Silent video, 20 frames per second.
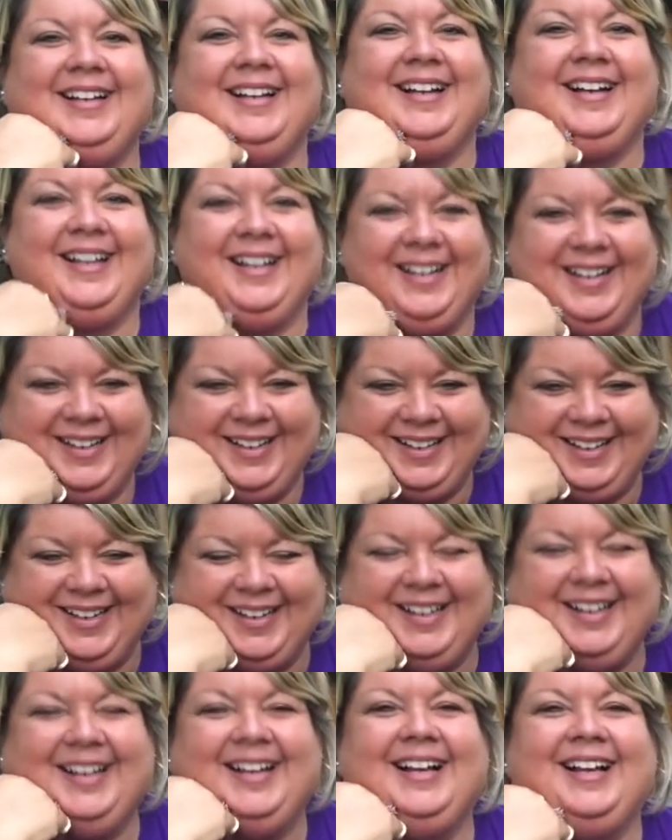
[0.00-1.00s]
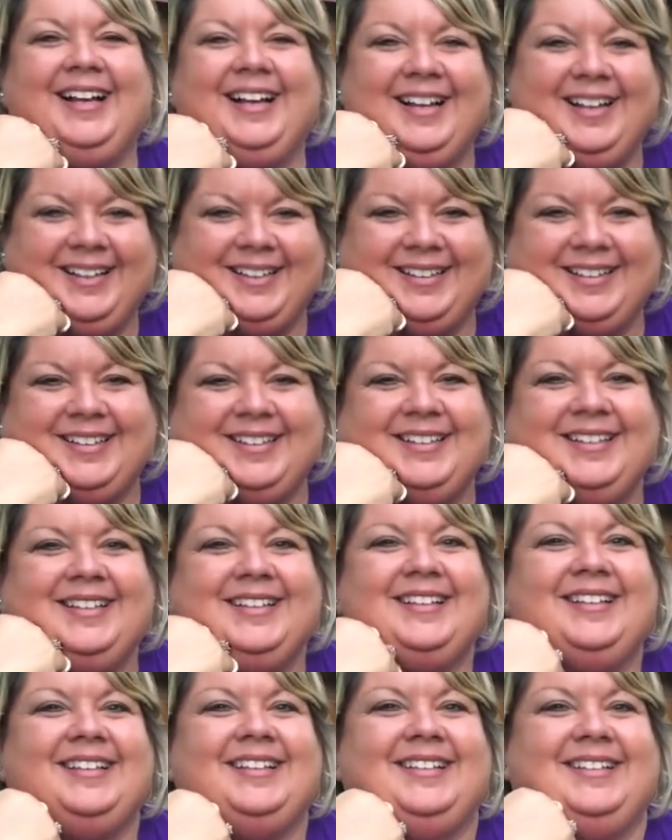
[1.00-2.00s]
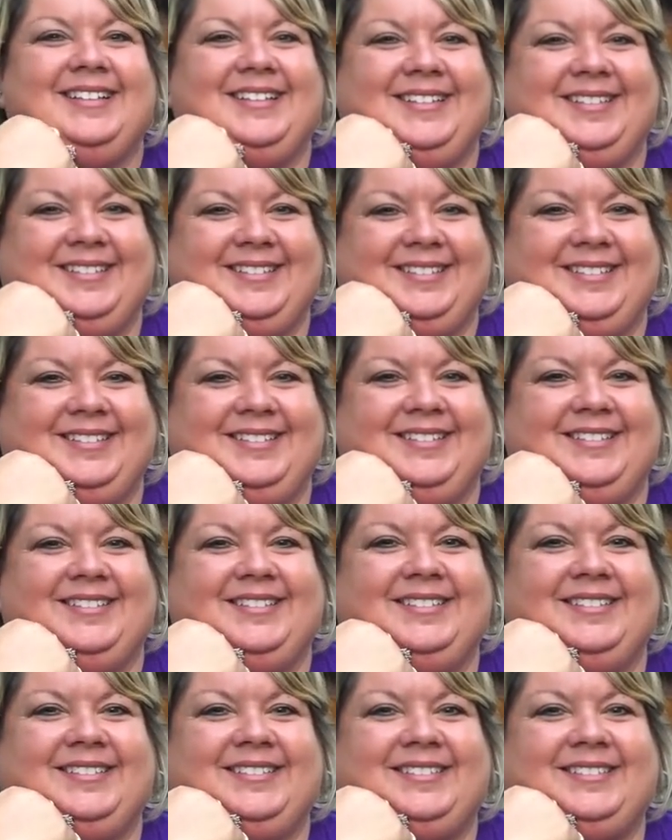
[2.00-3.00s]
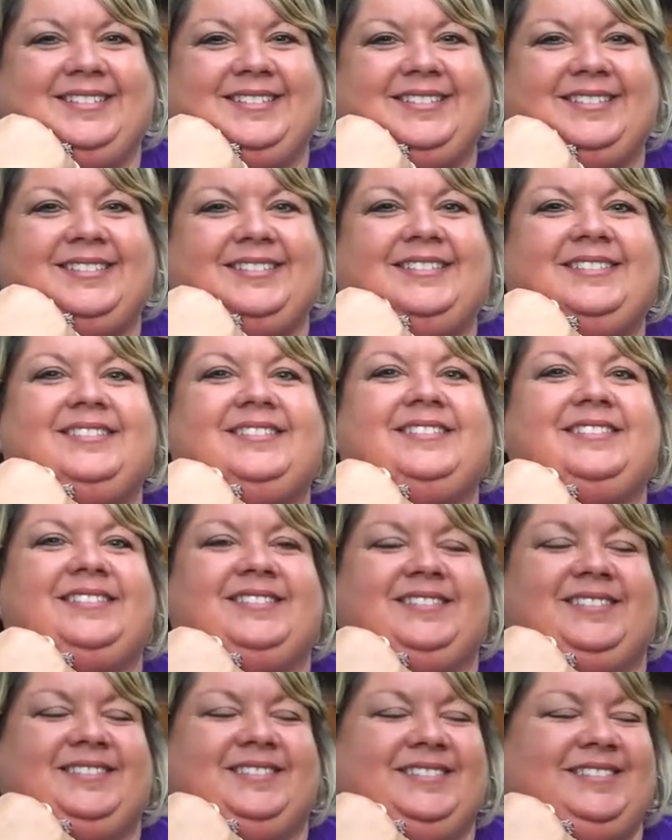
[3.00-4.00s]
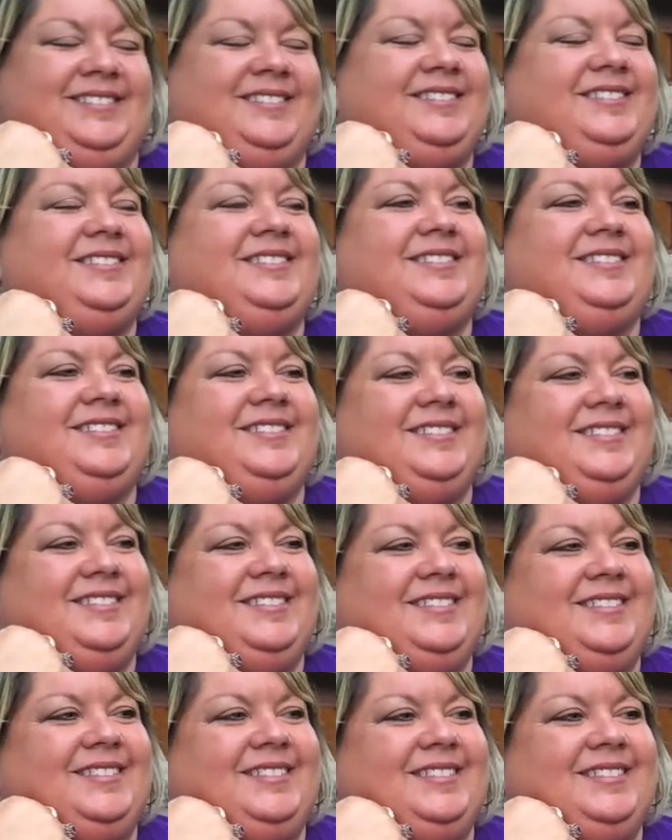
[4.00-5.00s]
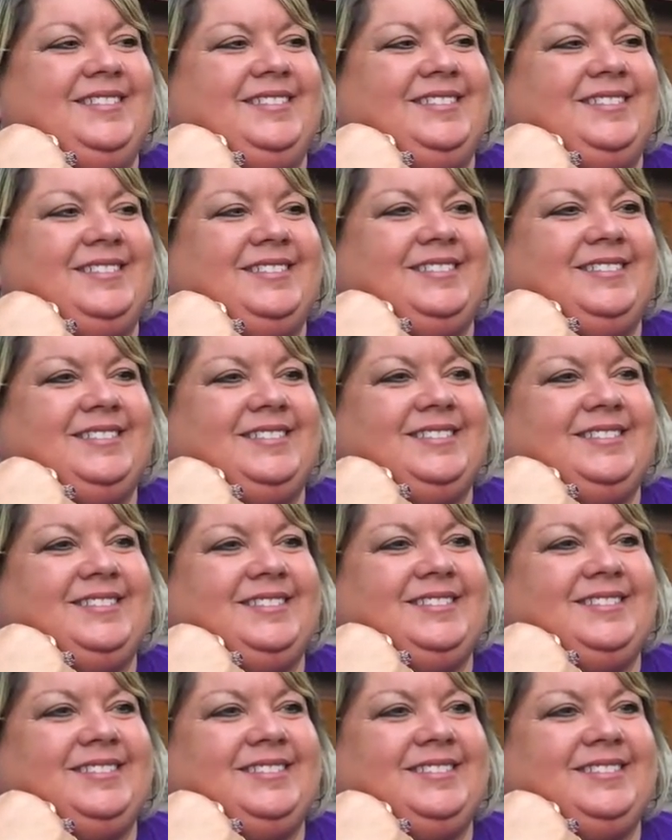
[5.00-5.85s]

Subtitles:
(silent)